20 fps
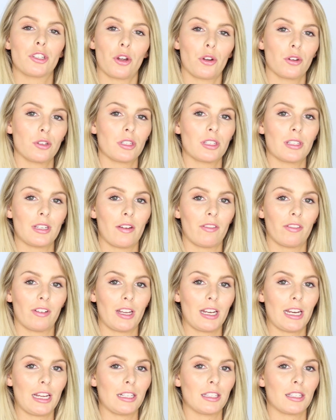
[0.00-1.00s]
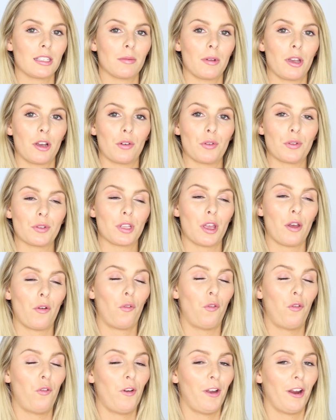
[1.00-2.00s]
Don't sniff it. It smells
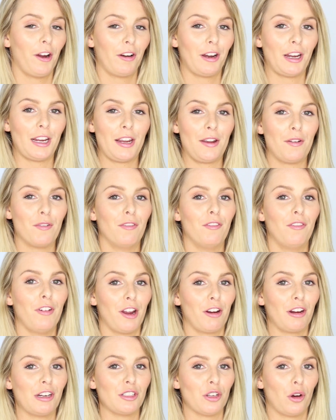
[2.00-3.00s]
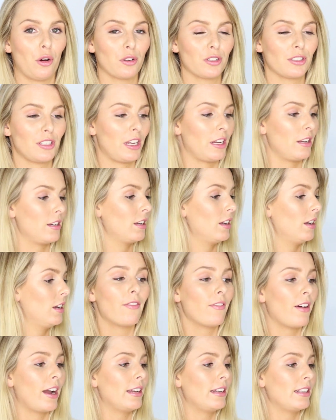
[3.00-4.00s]
very, very toxic. I
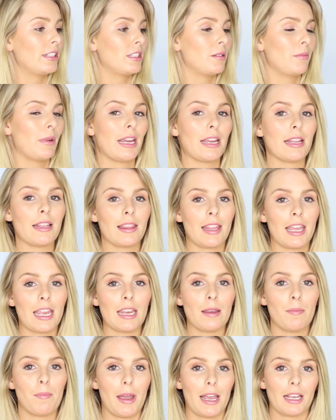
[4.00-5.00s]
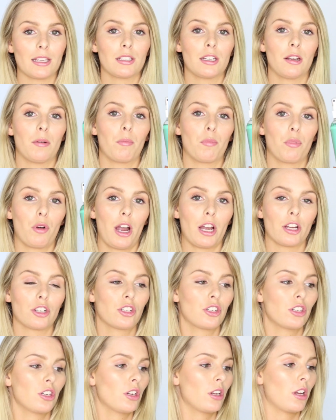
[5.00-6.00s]
find this to be the best
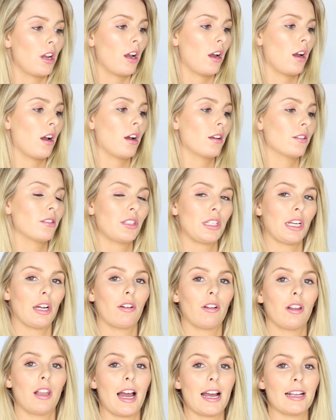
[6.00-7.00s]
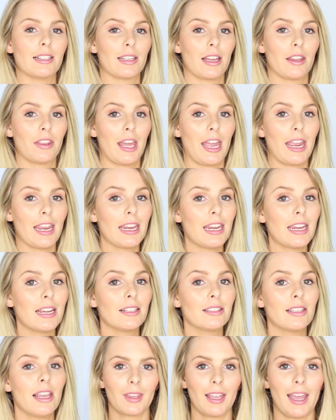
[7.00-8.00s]
brush sterilizer there
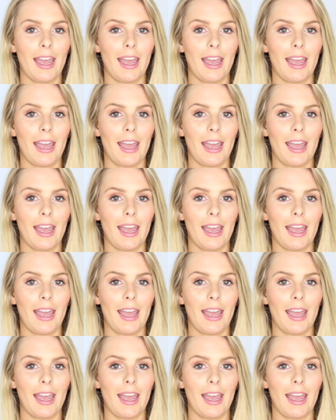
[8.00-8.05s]
is.